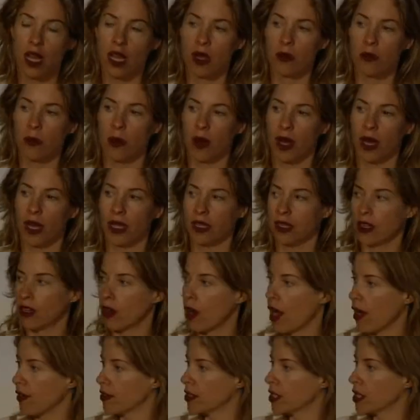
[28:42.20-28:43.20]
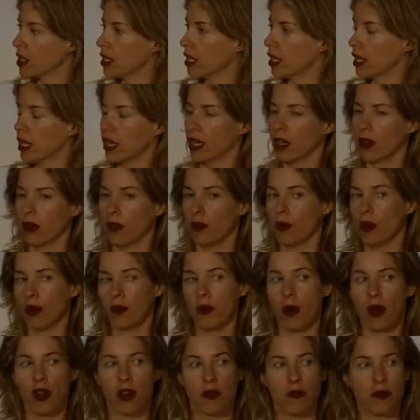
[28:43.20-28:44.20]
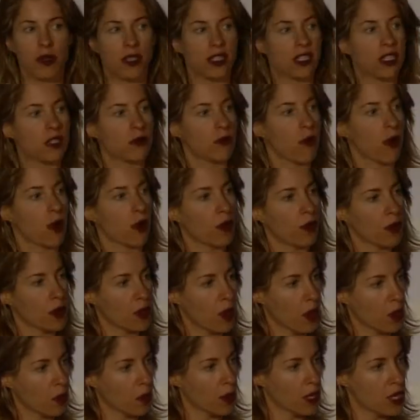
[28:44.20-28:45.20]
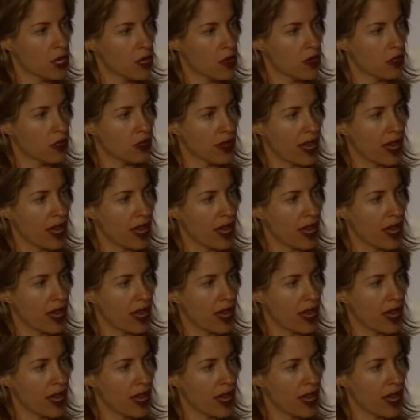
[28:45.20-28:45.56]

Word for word: But, you know, obviously, we want to be smart with our windows.